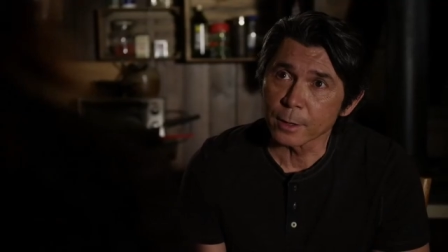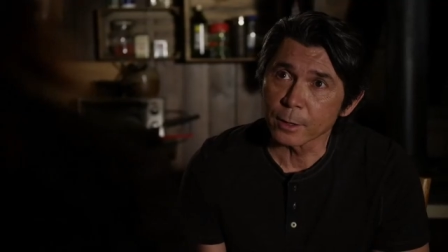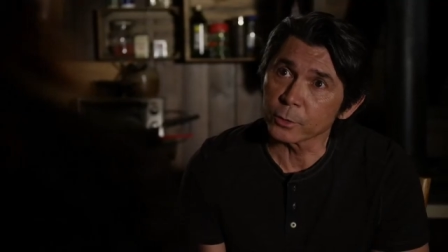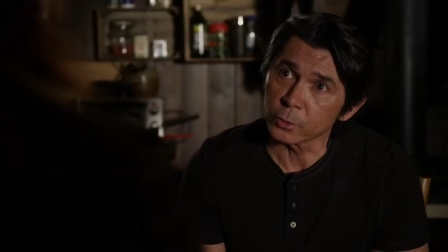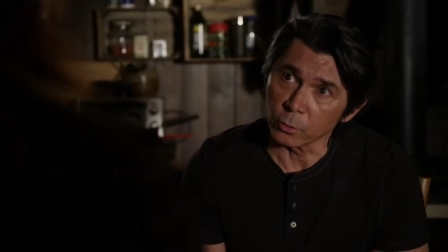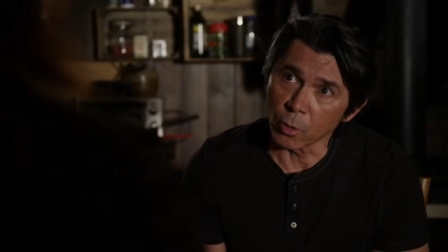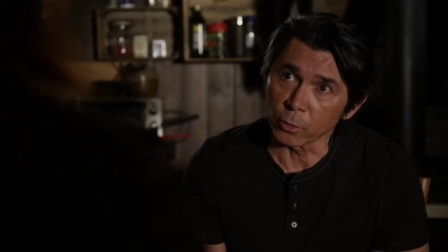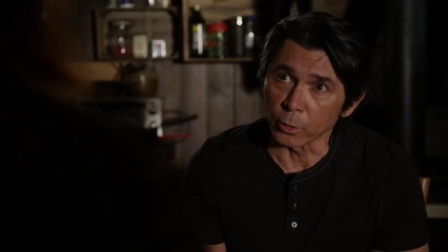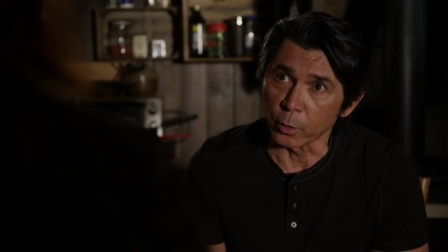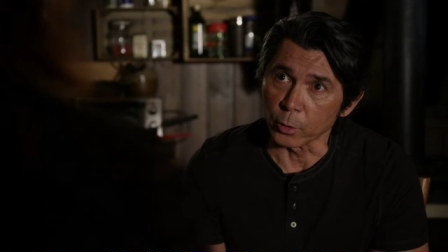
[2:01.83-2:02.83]
Not too
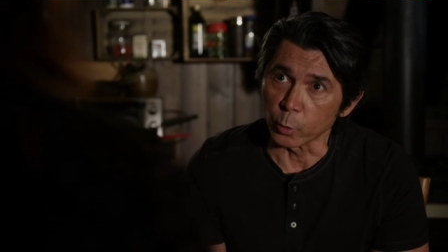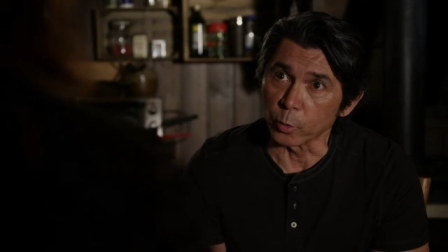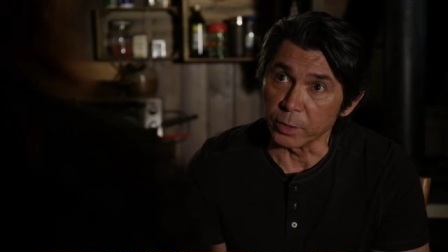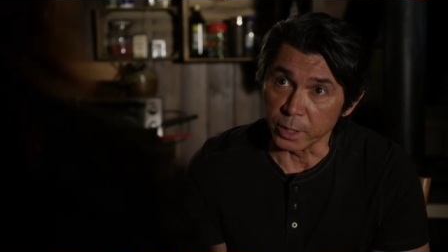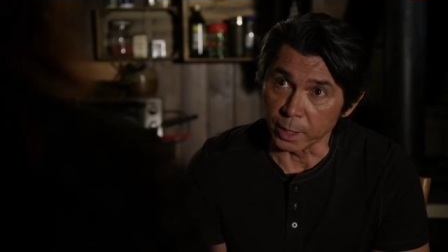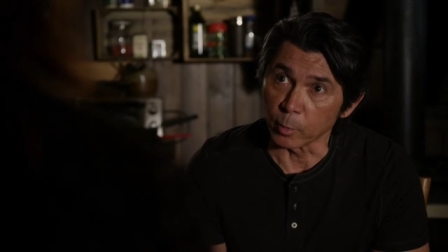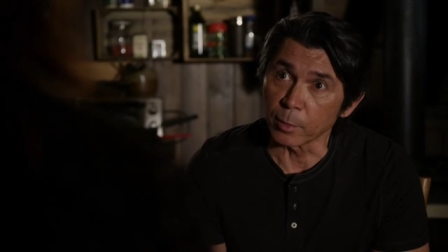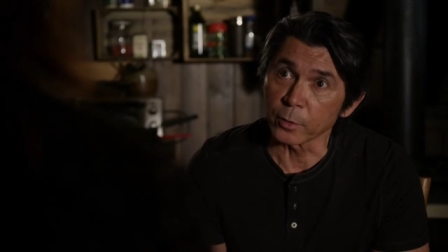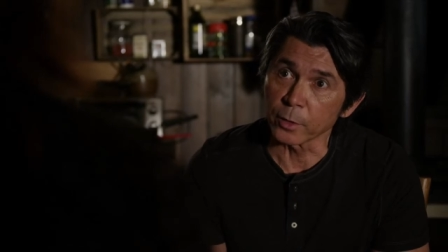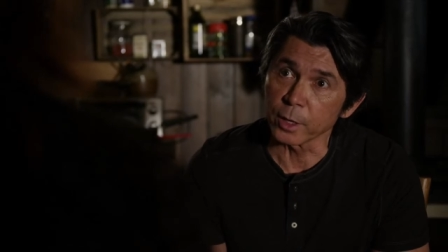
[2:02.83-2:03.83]
long ago, you were beating him
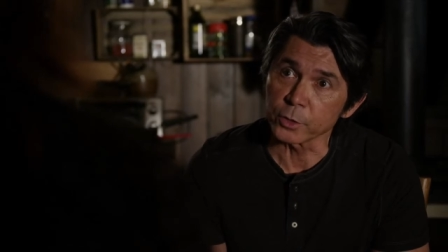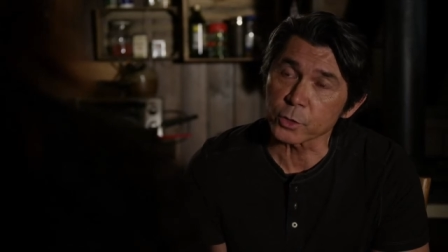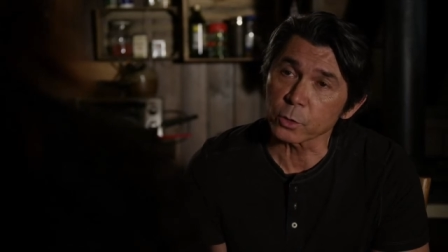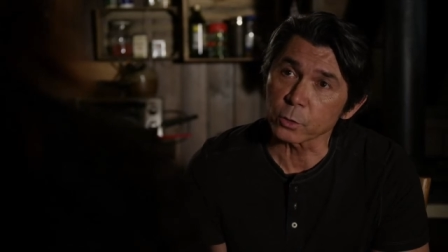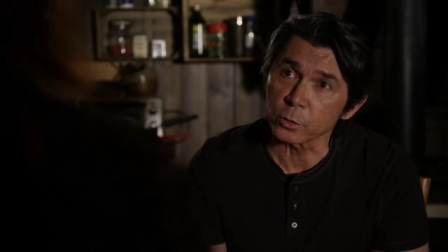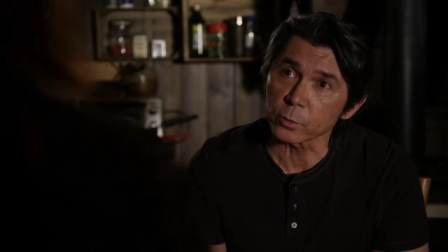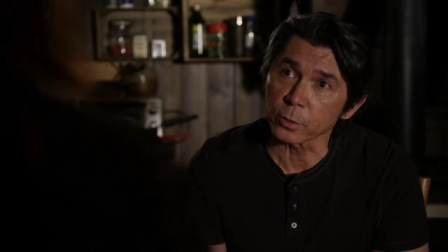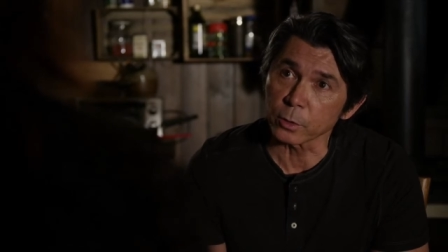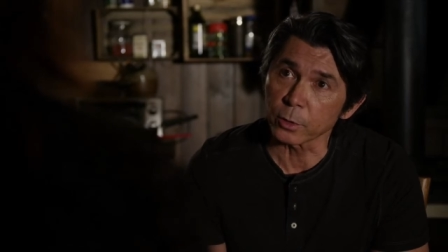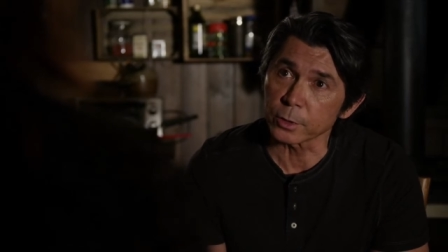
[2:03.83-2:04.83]
about the head and shoulders
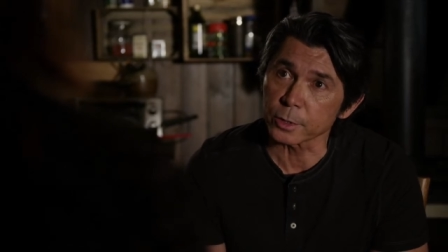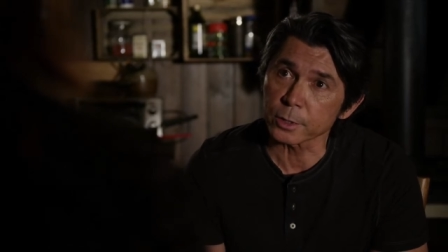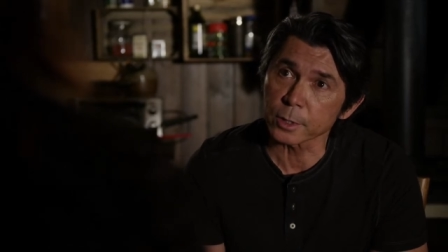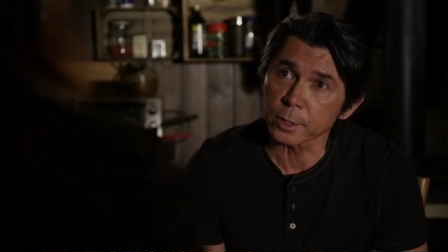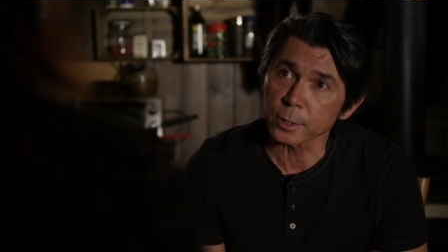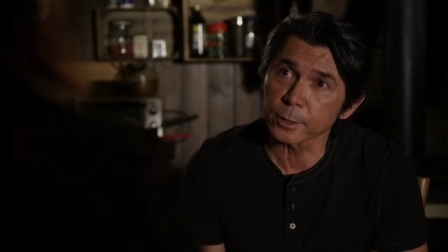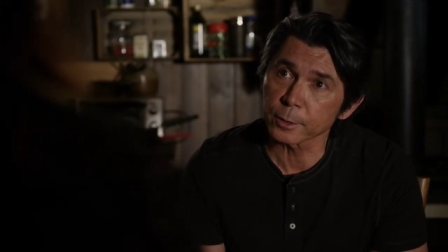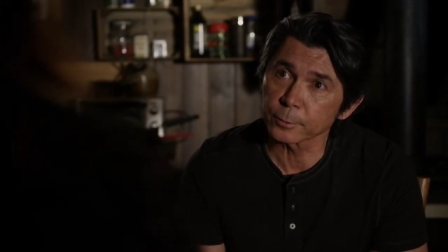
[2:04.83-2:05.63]
with a large stick.